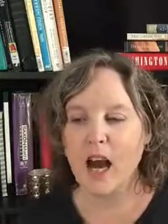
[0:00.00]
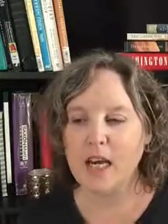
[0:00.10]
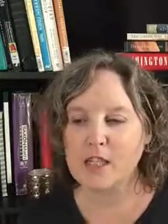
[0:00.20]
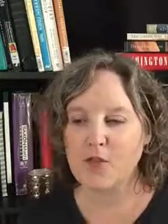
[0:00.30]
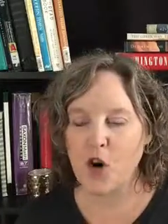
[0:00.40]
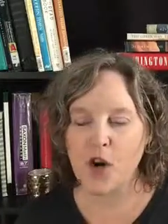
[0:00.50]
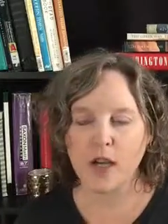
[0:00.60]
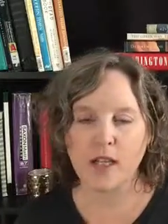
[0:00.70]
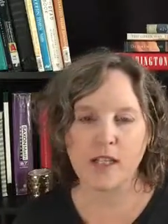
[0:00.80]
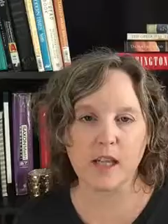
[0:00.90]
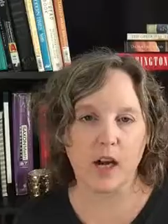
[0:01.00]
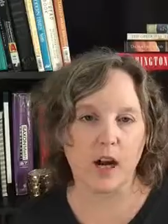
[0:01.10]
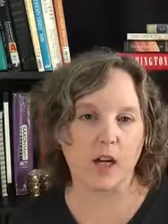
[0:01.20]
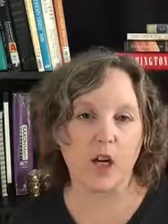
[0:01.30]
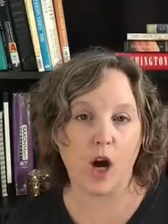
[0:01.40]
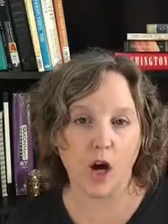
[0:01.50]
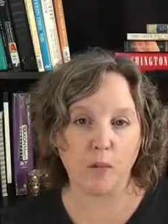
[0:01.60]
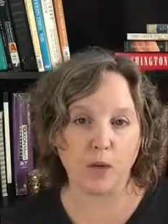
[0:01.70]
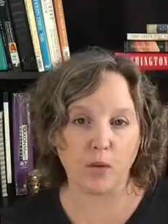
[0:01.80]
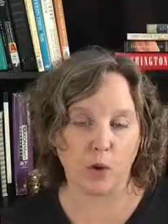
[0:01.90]
As far as
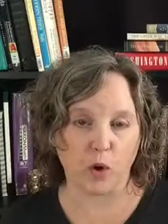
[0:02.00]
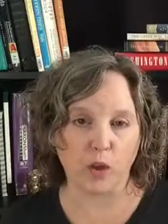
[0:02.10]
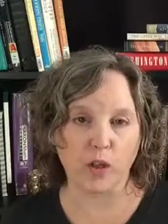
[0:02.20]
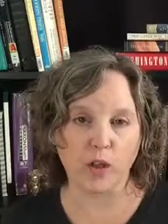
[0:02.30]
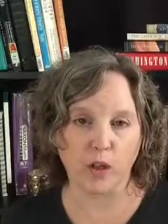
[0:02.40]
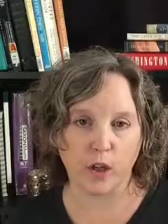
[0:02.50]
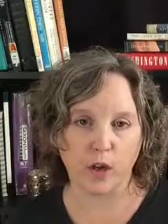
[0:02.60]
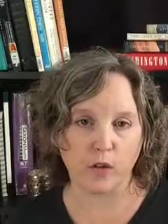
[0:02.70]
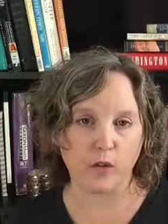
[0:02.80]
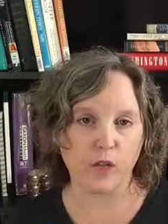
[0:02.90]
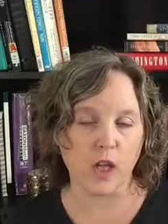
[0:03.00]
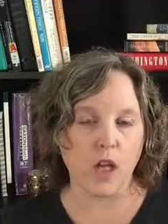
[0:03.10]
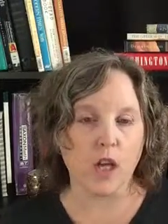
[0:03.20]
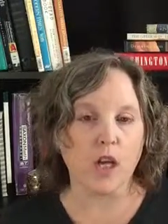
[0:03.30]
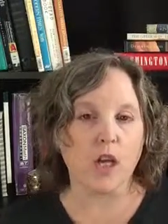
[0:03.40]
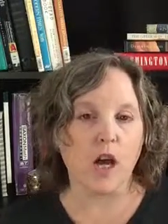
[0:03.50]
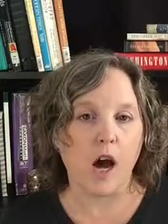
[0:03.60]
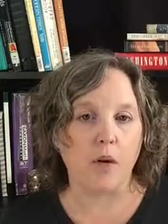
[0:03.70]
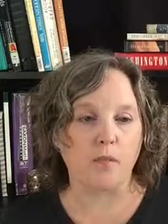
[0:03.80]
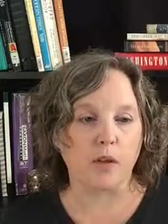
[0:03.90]
copy work goes,
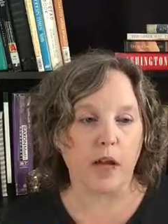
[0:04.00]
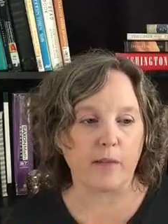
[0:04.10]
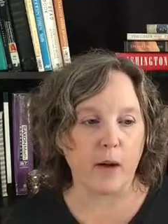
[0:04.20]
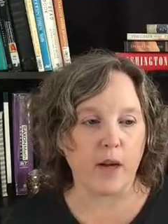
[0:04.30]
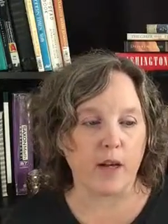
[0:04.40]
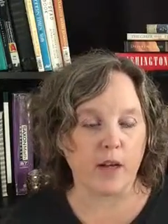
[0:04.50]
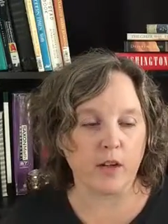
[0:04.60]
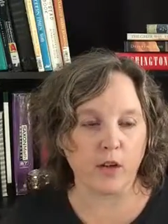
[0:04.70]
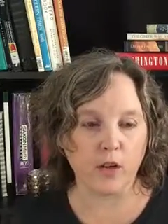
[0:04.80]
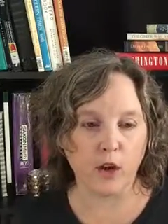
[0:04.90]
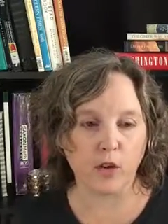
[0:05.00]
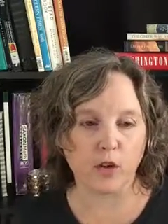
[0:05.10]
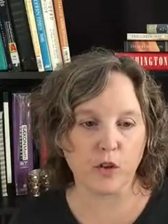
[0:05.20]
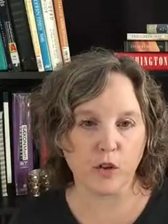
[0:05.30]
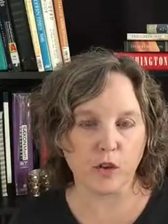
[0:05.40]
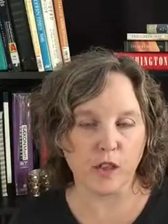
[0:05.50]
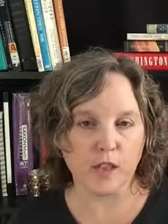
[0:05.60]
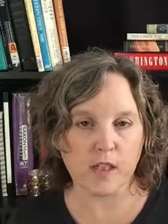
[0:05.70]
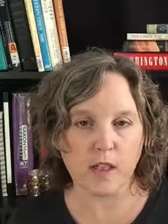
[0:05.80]
like my younger students,